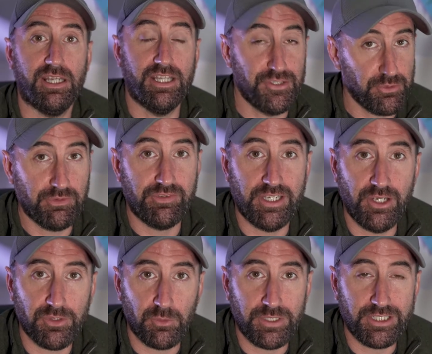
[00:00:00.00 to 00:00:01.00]
into a
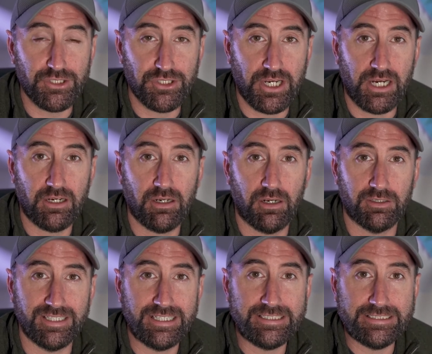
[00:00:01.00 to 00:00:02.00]
video that we can share
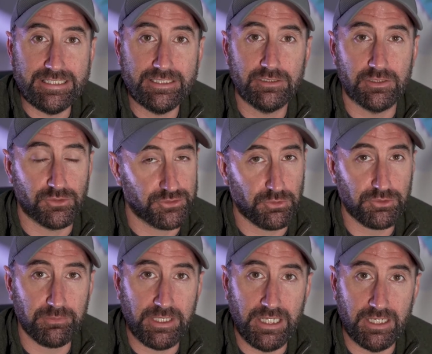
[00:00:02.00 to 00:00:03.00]
on LinkedIn or
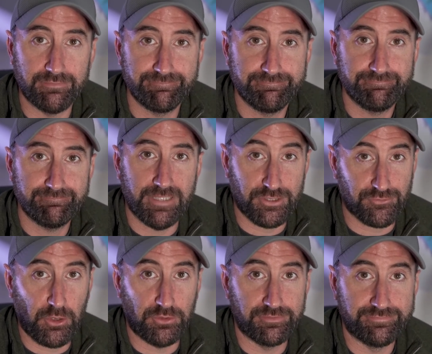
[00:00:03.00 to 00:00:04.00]
social media. Let's roll.